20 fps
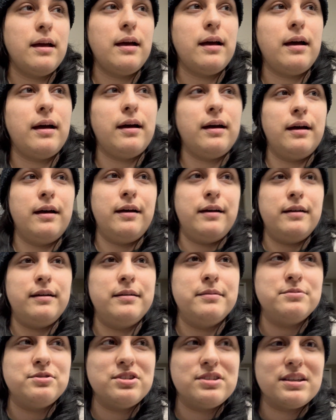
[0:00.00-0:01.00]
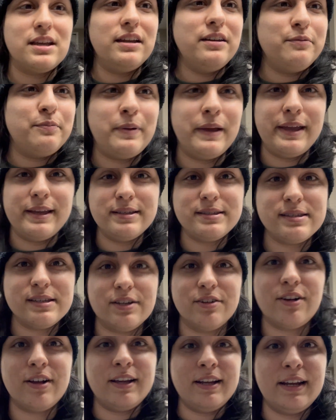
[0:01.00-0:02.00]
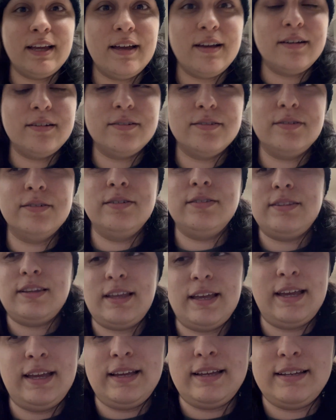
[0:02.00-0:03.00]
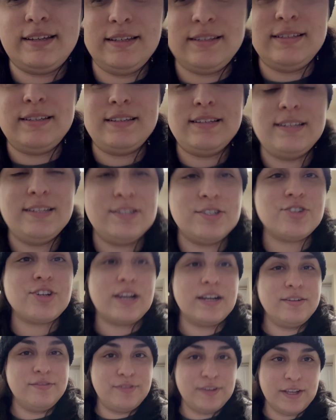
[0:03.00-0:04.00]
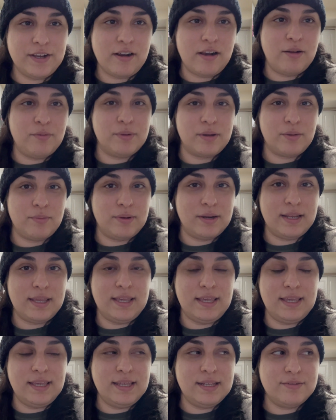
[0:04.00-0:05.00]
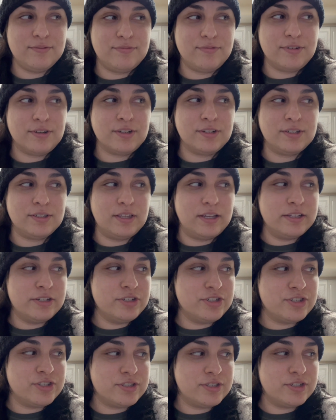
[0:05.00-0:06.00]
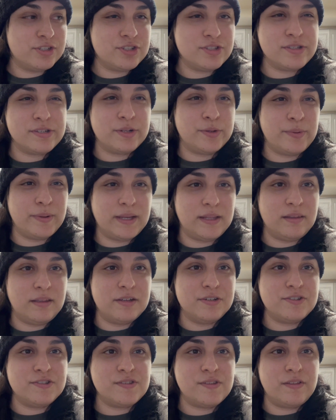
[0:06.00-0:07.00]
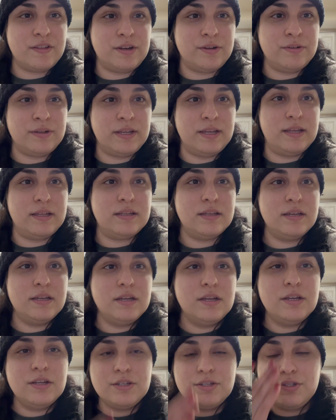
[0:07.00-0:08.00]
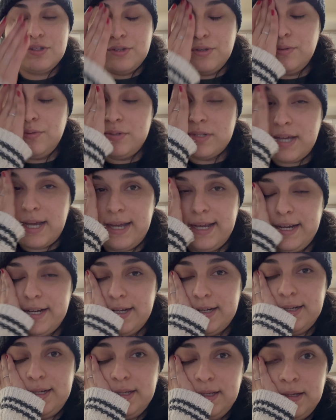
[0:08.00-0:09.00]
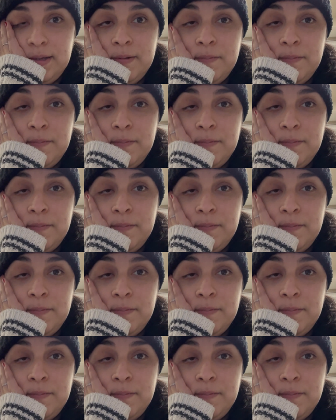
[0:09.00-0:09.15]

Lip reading: Just kind of pacing right now, like trying to figure out what I want to eat for lunch, just a quick lunch so that I don't get too tired.